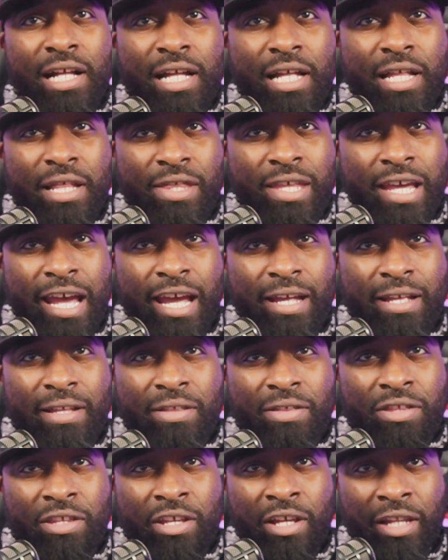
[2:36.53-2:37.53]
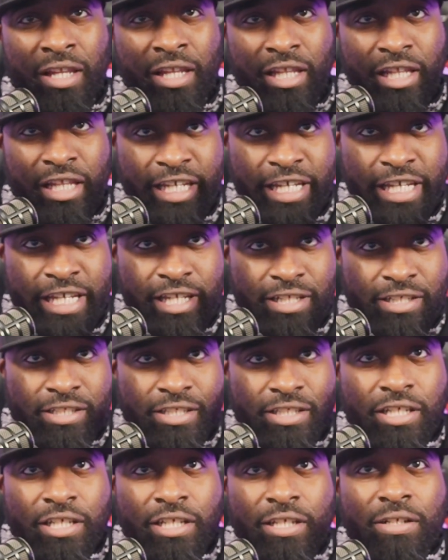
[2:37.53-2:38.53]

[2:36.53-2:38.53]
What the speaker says: that the leaked